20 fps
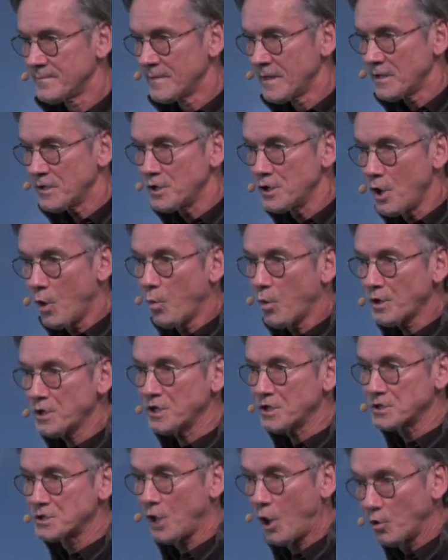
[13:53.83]
You know where you
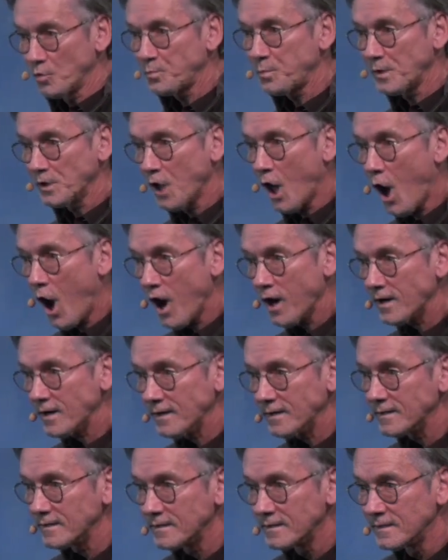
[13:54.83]
don't belong?
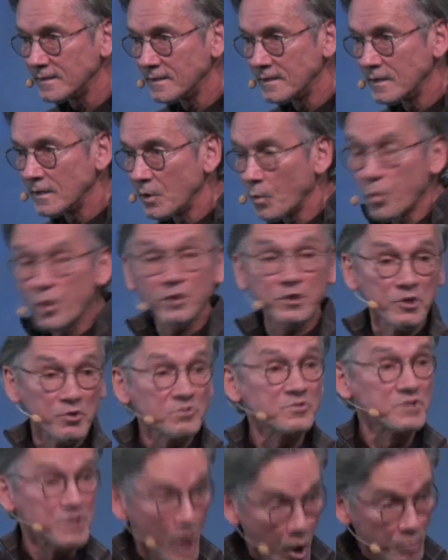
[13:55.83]
Where you
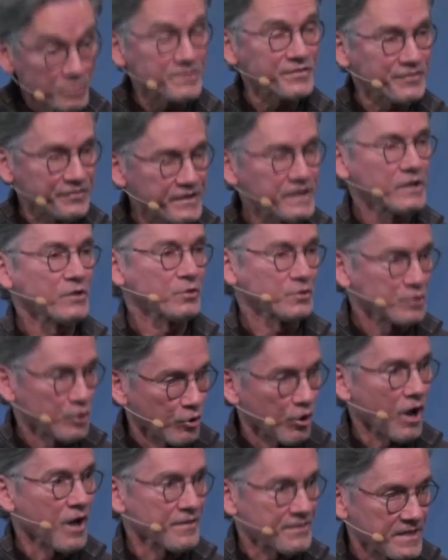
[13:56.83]
don't feel your
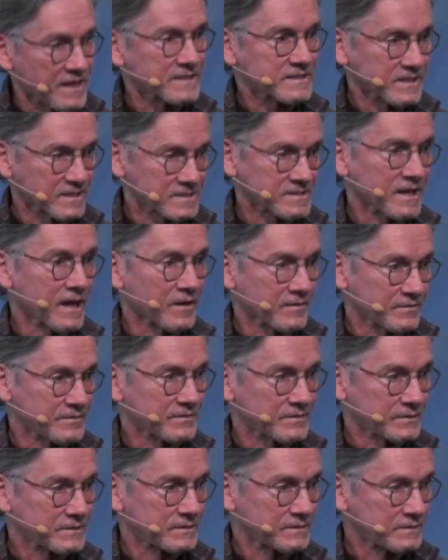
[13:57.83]
authentic
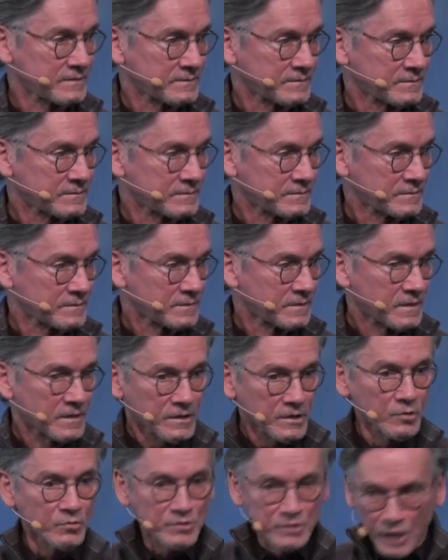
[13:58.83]
self.
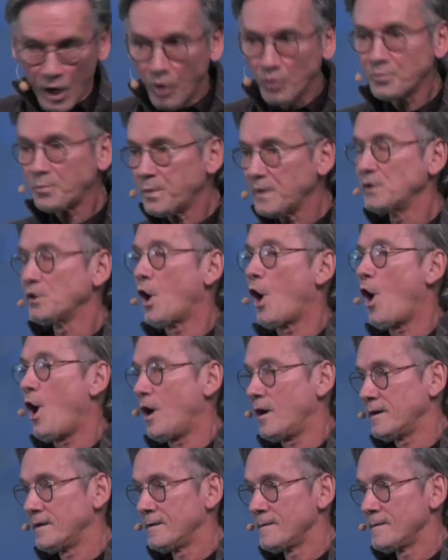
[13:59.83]
You don't belong